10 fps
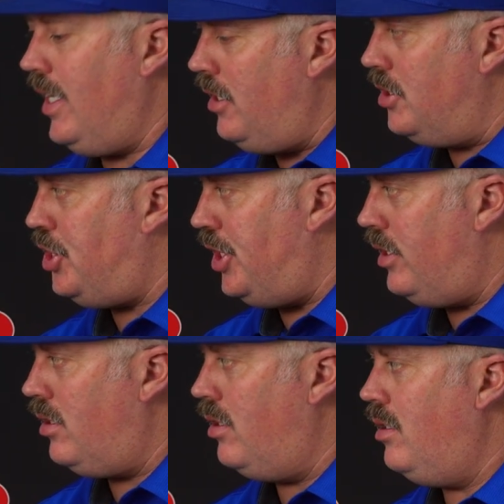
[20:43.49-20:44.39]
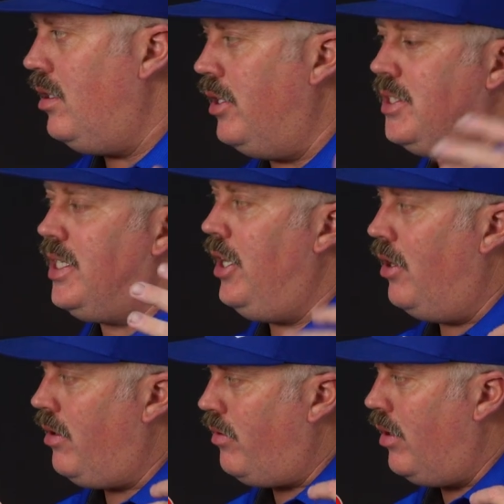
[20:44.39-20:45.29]
a little chill, learn to say
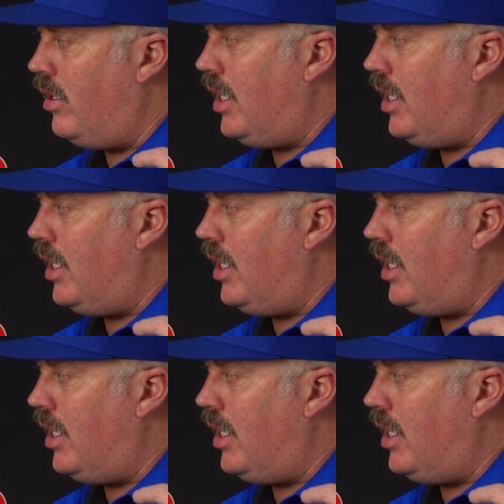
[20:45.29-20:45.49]
no to the wrong